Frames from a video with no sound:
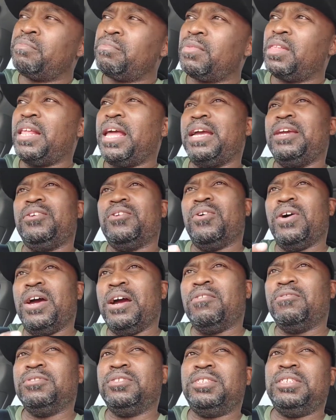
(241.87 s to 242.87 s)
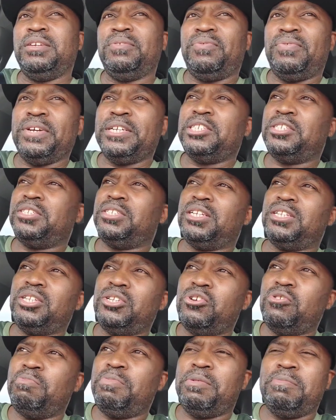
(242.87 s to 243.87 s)
Like, Errol's defense is a
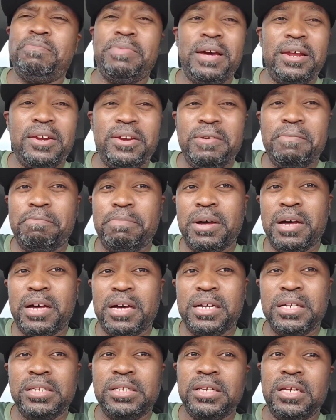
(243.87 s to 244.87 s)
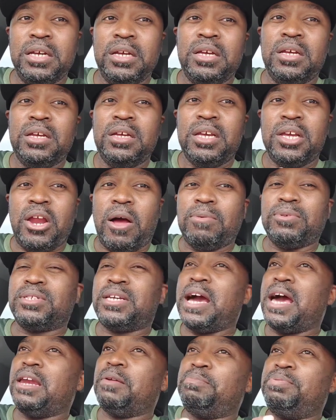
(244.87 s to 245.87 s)
little bit better than Bud's. I was
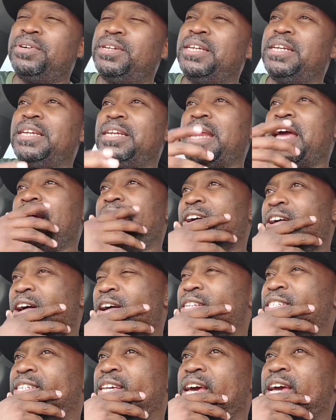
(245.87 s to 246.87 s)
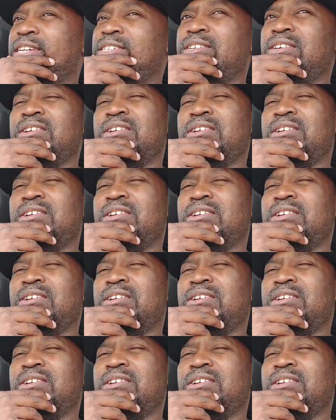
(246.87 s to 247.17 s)
kind of putting it in that context.